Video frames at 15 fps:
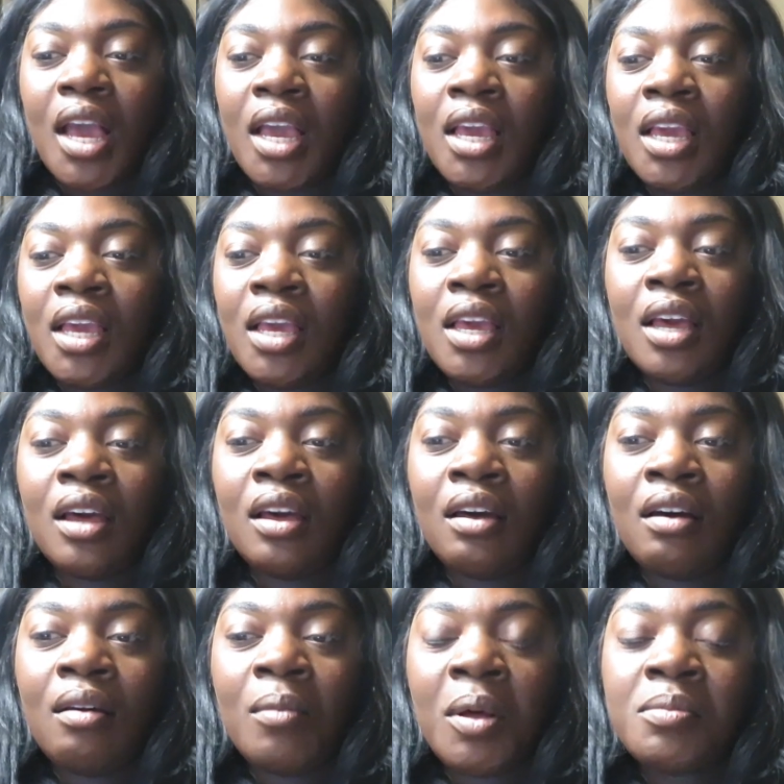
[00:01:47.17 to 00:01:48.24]
And
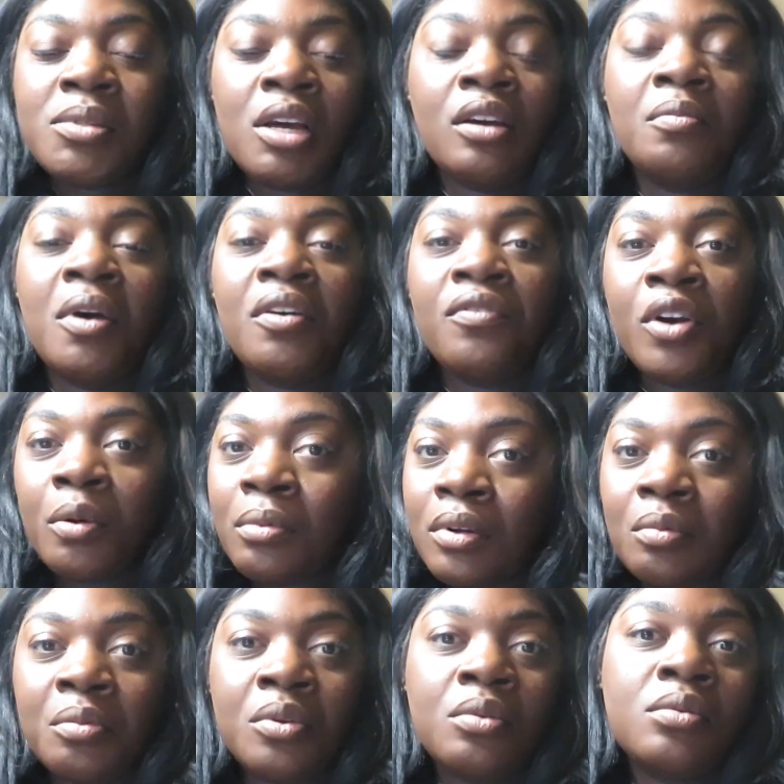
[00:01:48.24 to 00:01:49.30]
I'm talking about
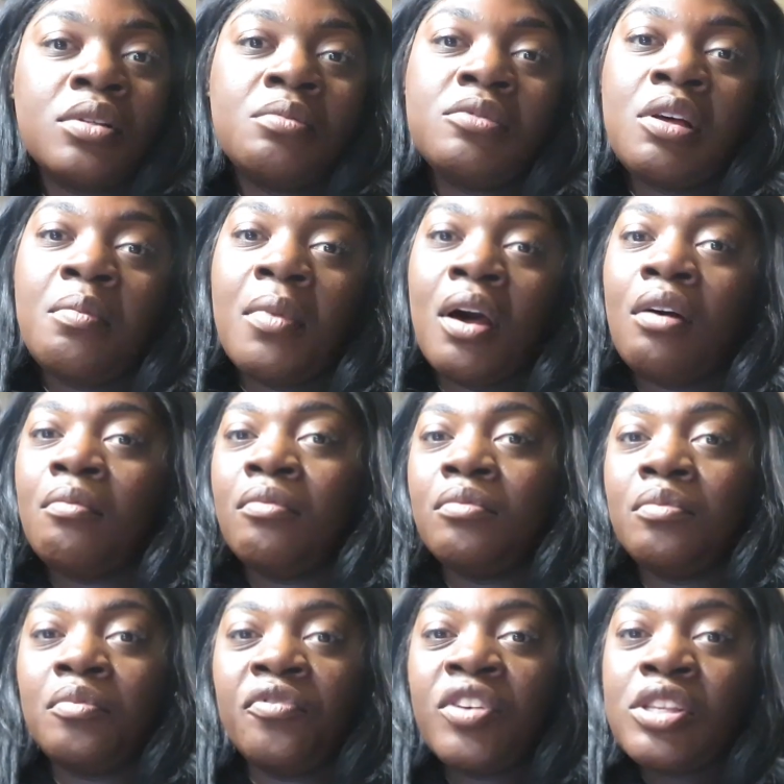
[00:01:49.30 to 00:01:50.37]
verbal abuse, I'm talking
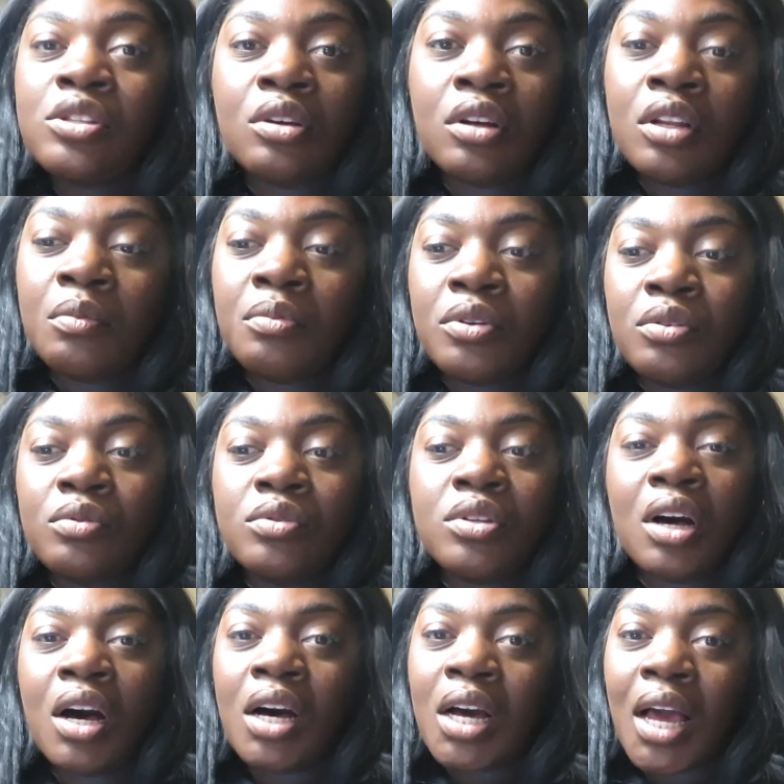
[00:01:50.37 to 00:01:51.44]
about physical abuse,
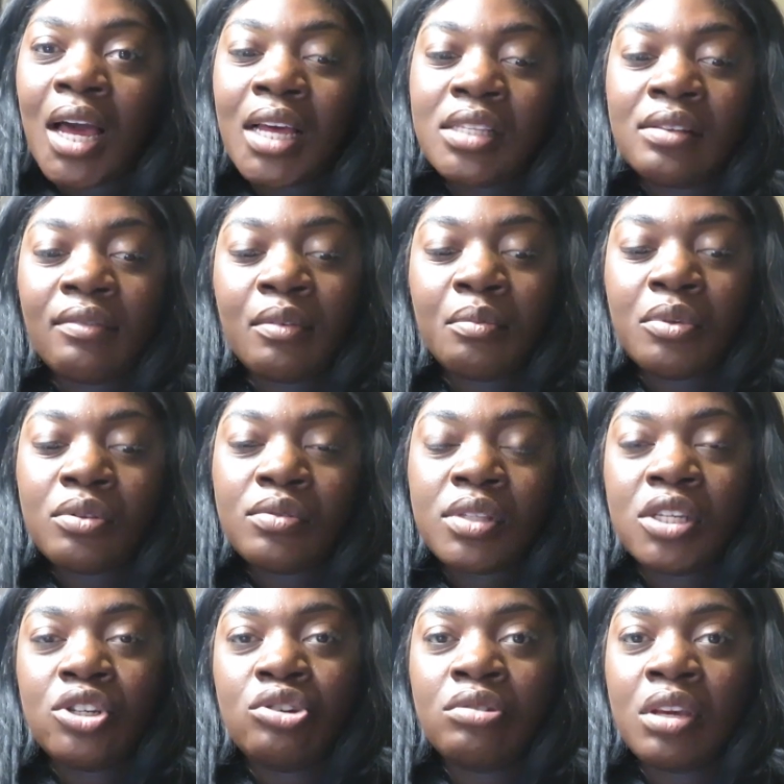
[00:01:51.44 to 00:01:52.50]
all kinds of abuse
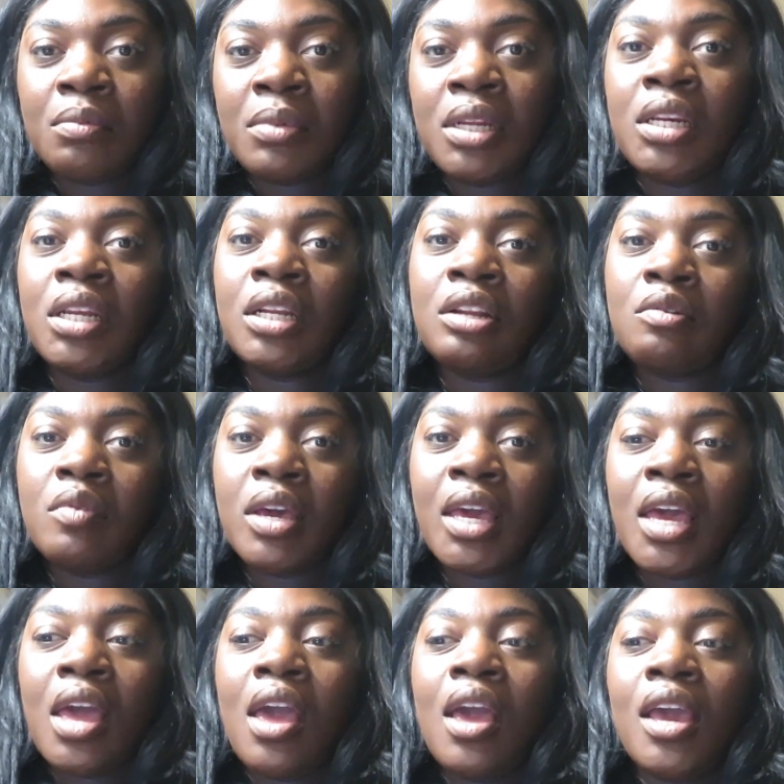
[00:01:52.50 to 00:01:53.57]
that you could be dealing
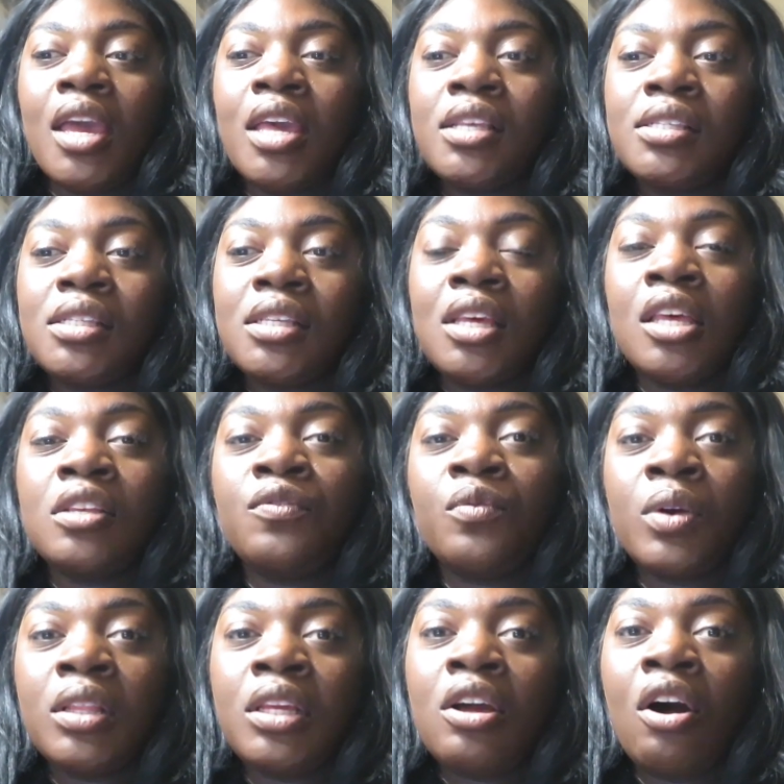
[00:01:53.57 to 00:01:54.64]
with. It's
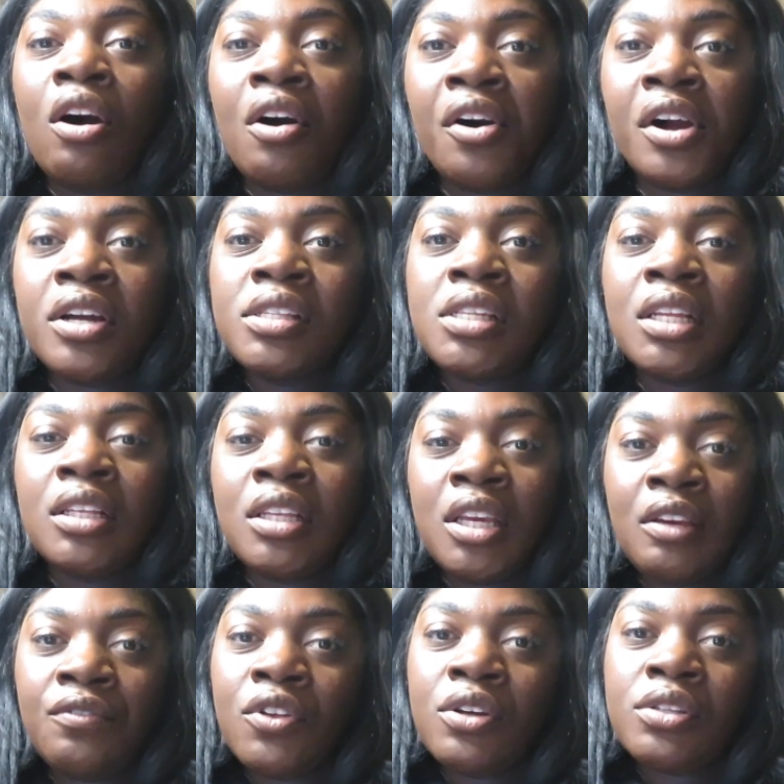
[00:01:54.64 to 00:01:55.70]
really hard to
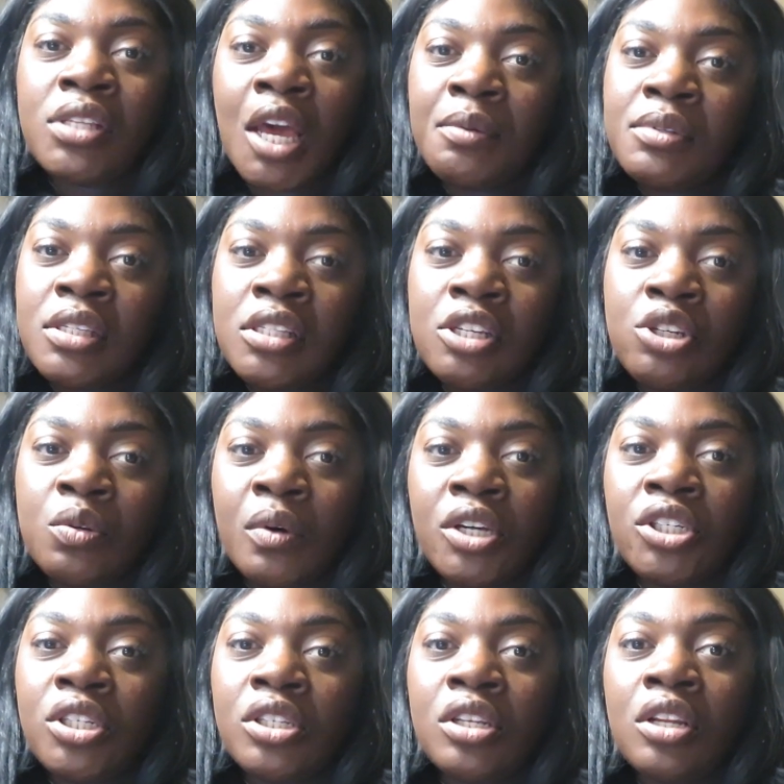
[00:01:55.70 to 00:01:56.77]
leave those types of
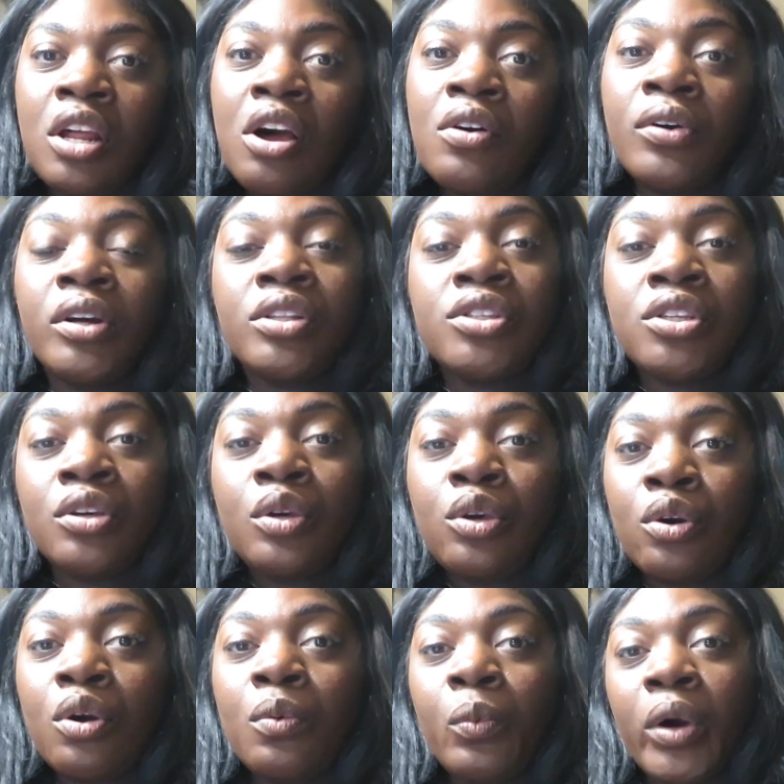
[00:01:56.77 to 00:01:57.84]
situations alone until
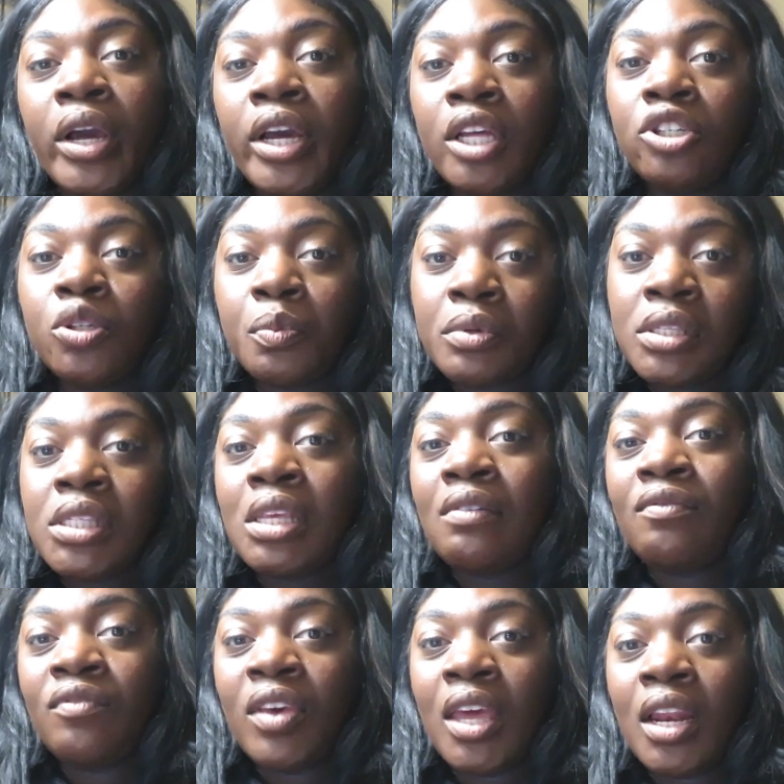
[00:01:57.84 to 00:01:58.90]
you're
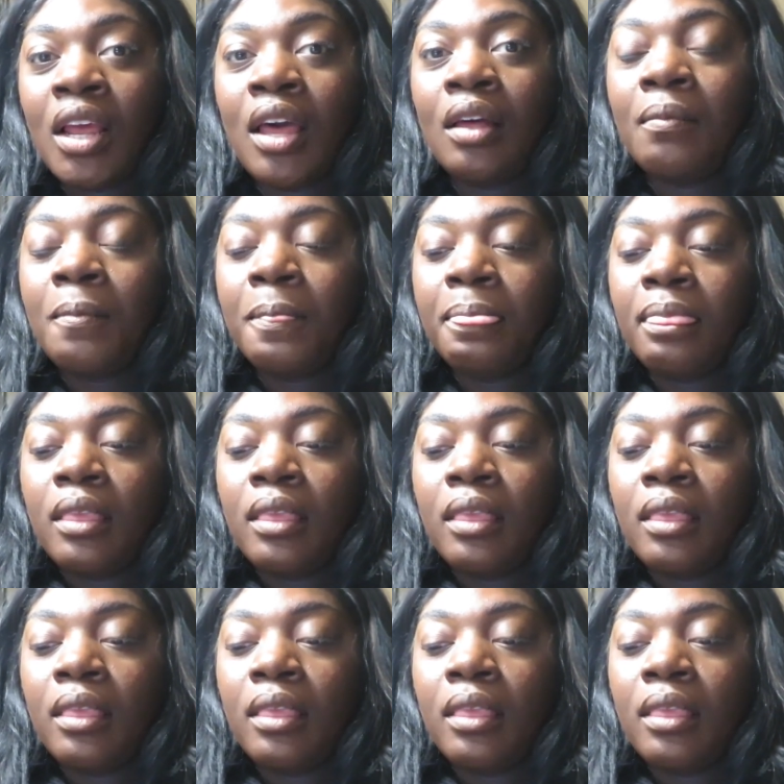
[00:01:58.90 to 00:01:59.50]
100% fed up.